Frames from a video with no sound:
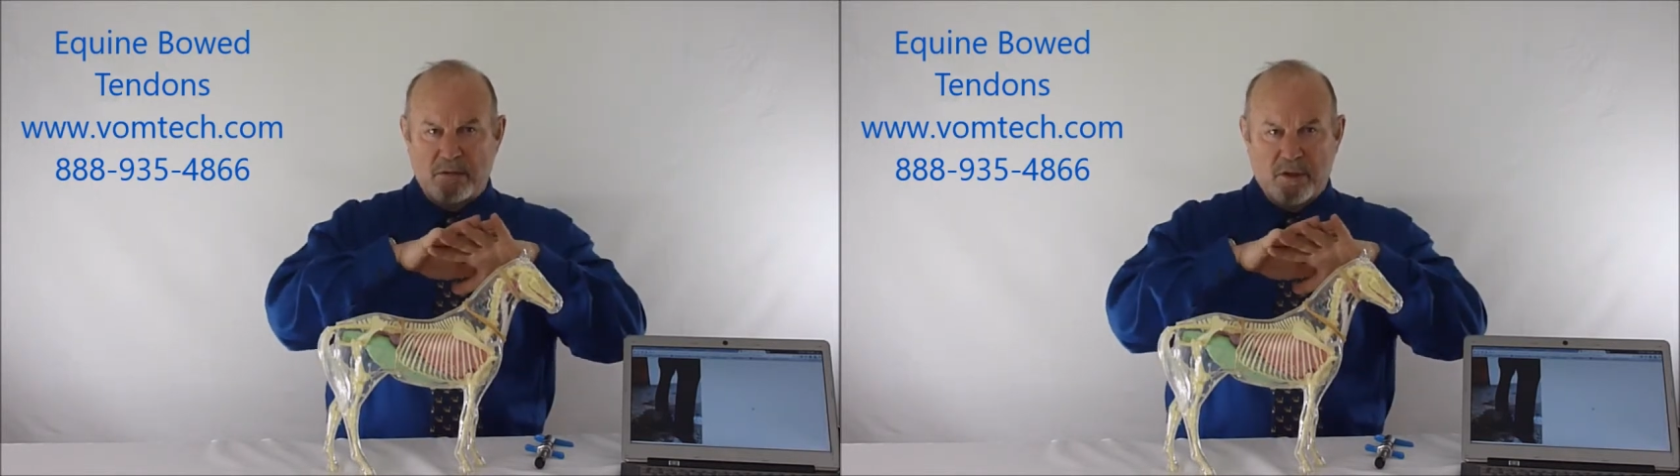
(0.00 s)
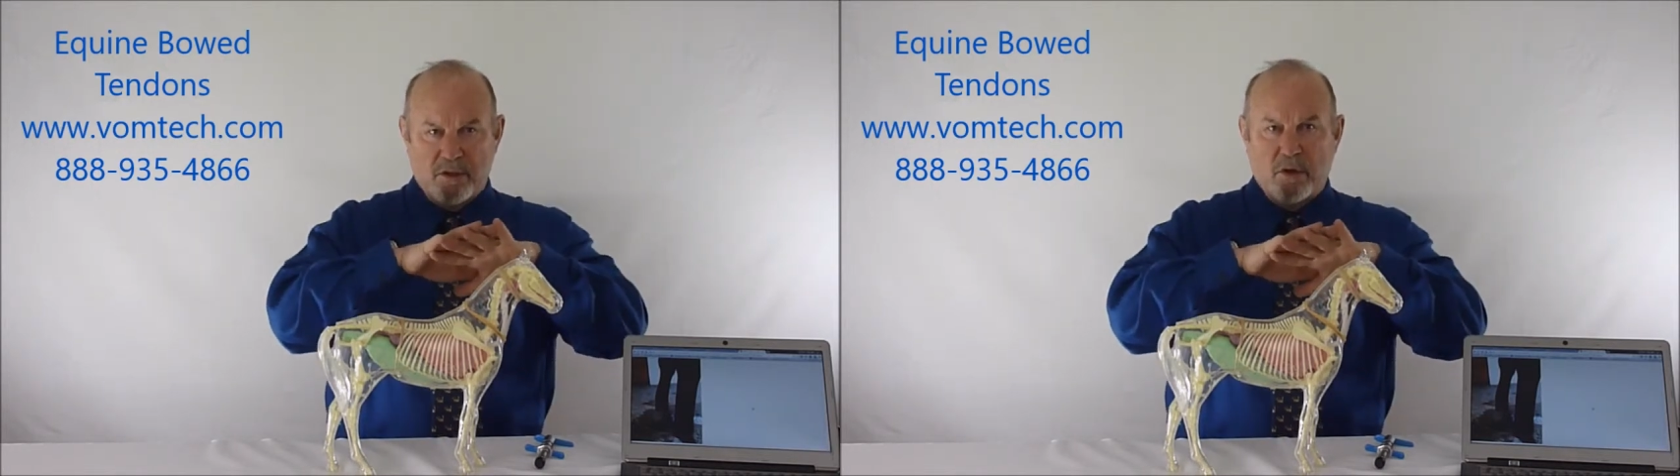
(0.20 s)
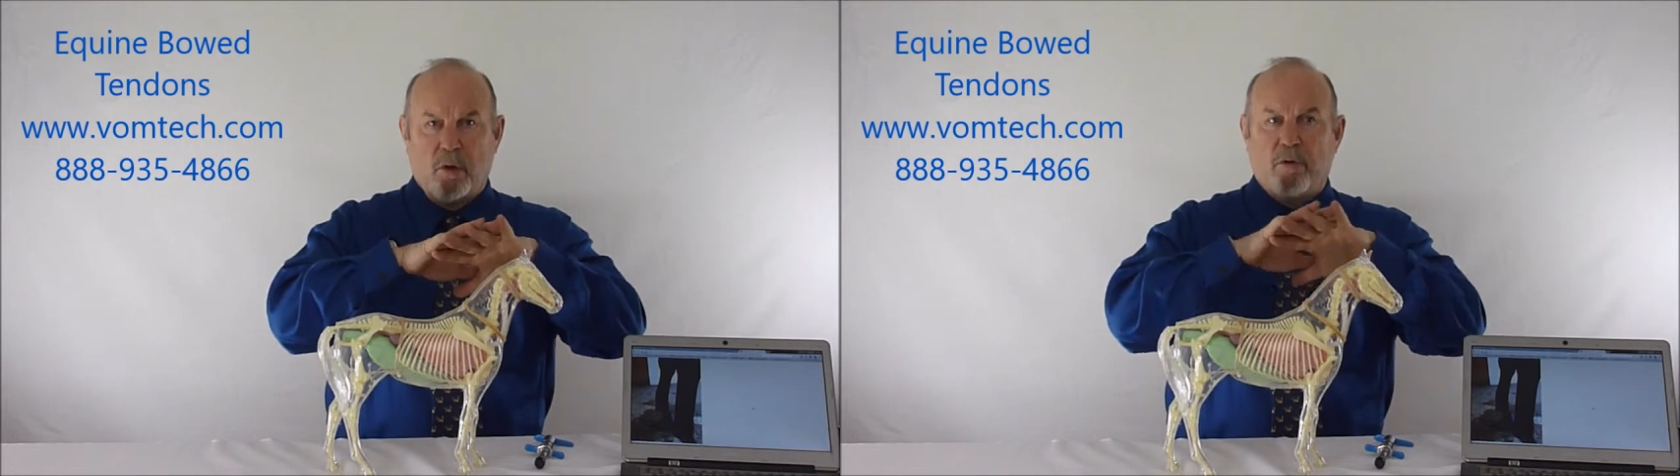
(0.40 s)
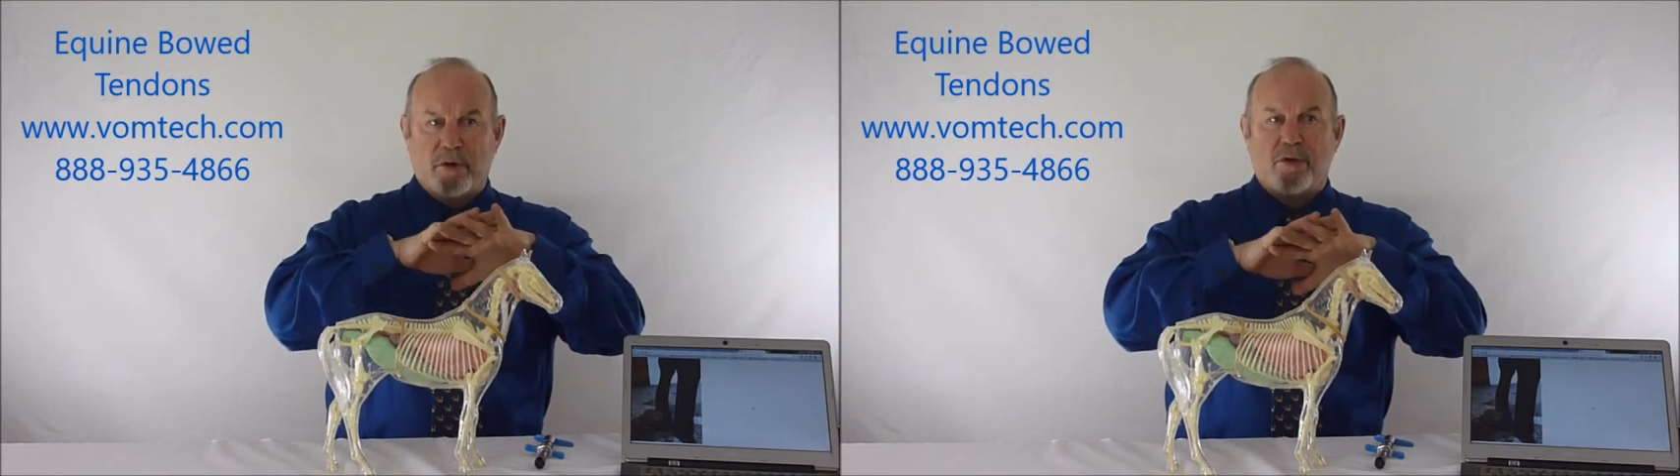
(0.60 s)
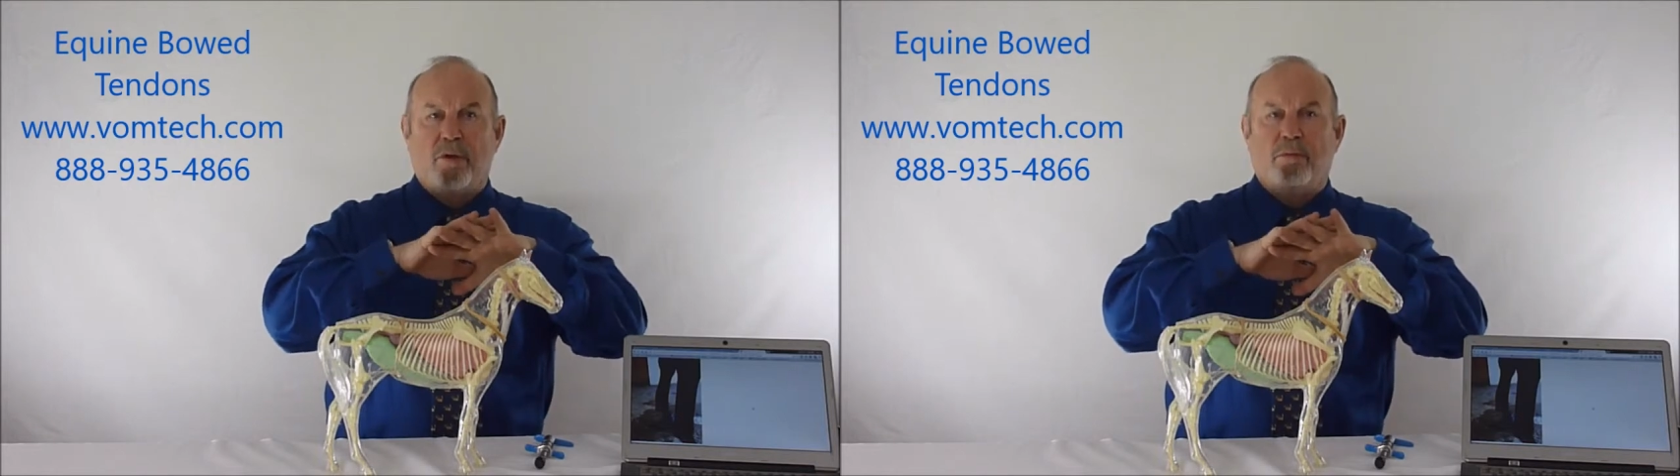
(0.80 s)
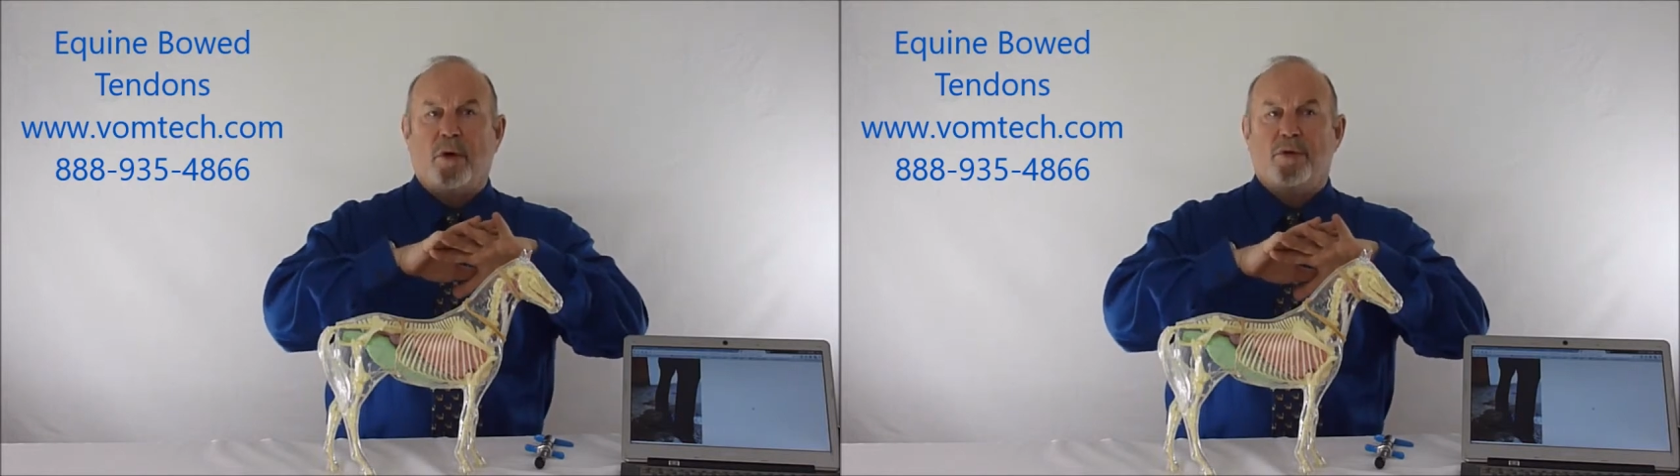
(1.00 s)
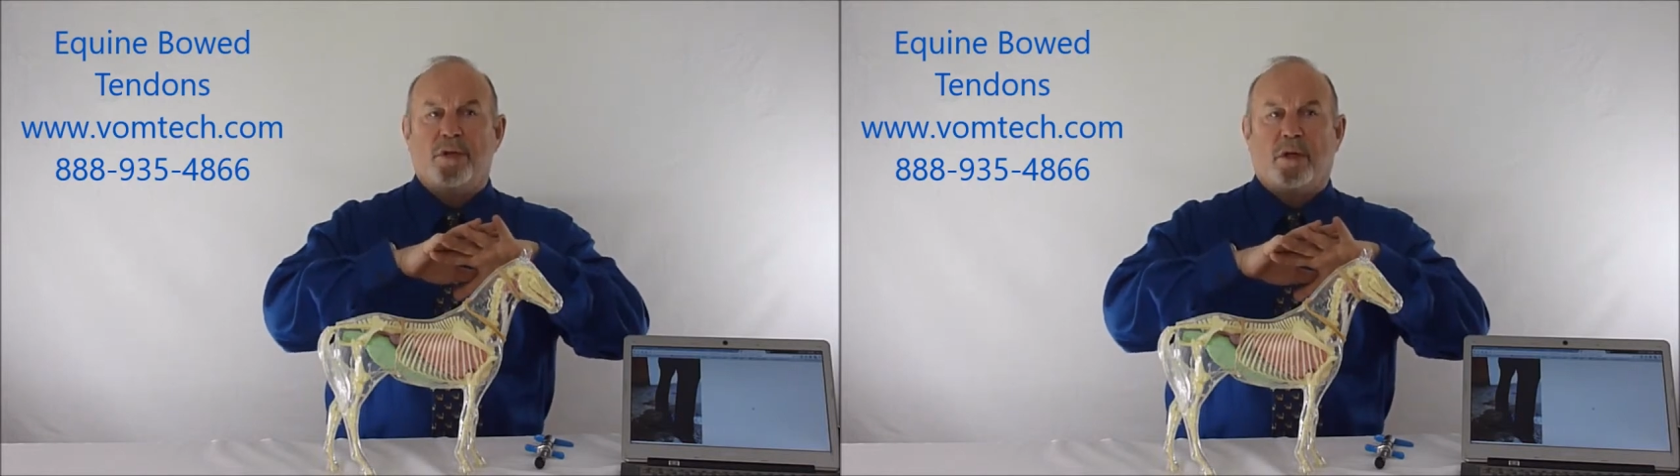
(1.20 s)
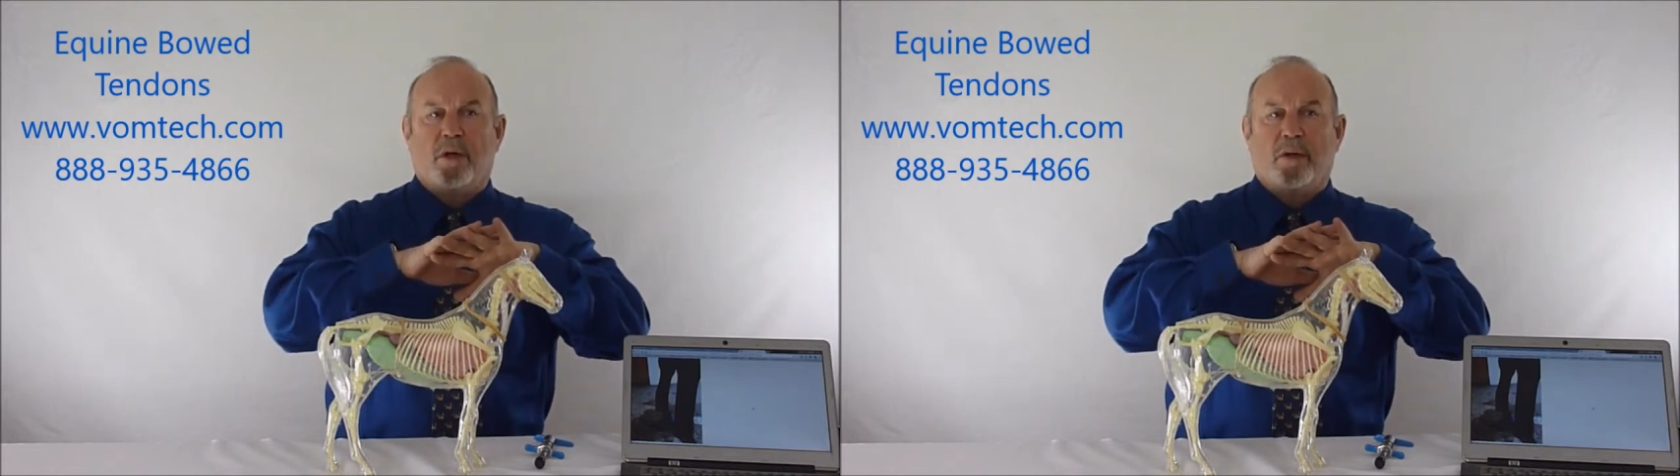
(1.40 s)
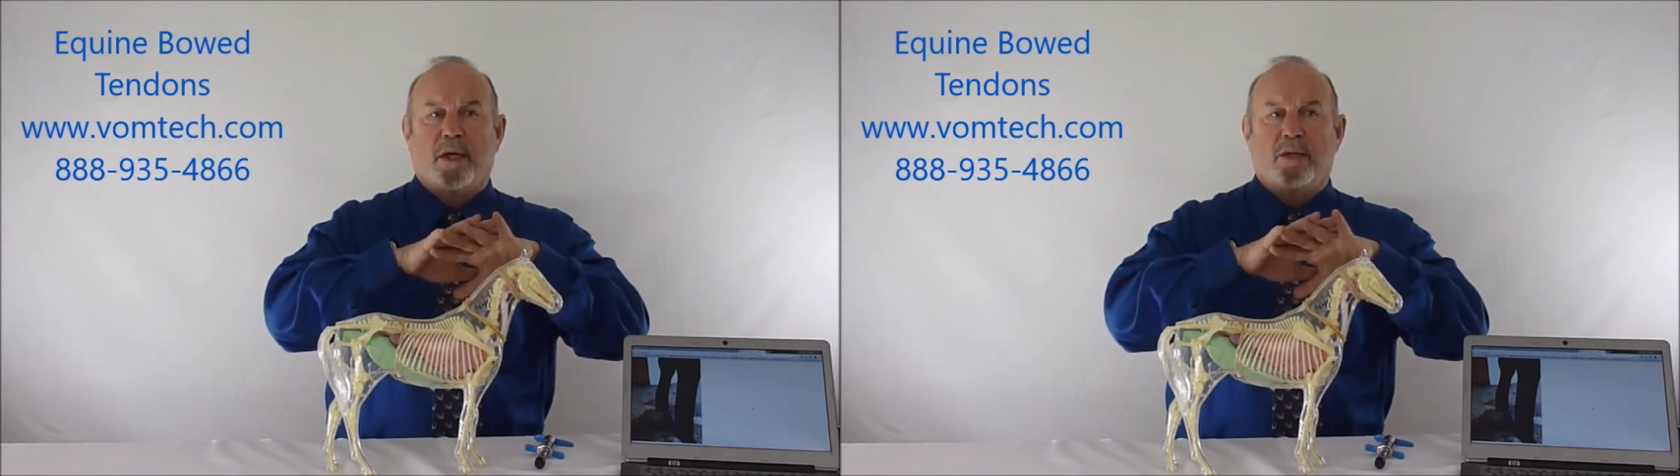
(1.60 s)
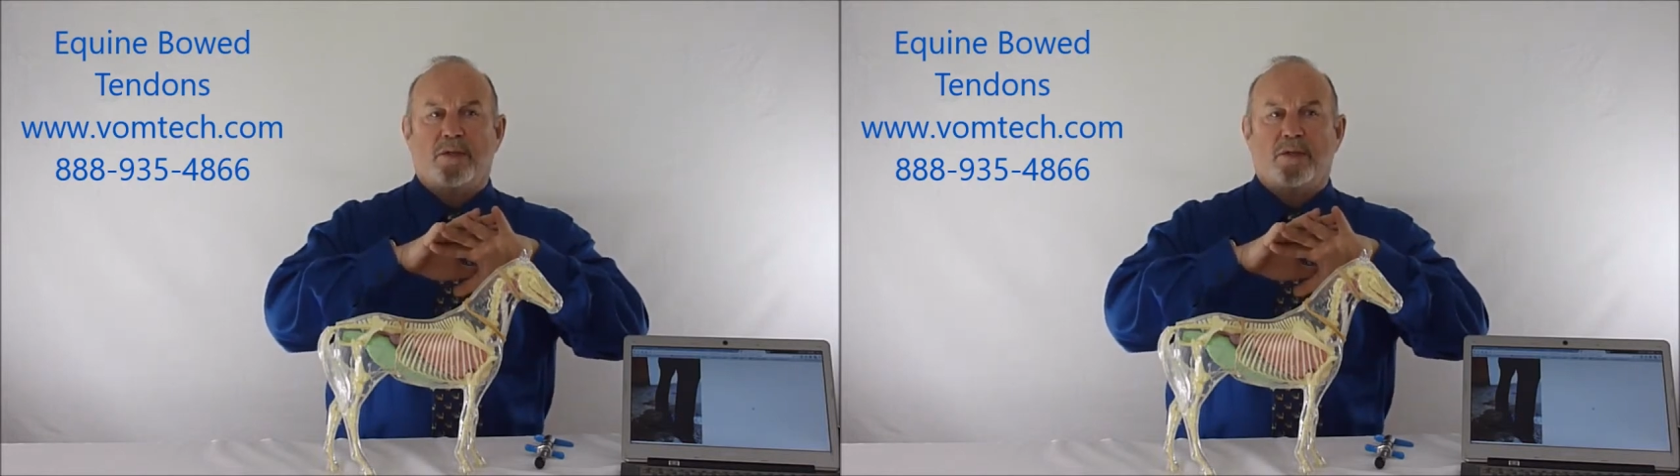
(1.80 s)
There's no, there's no motion along that.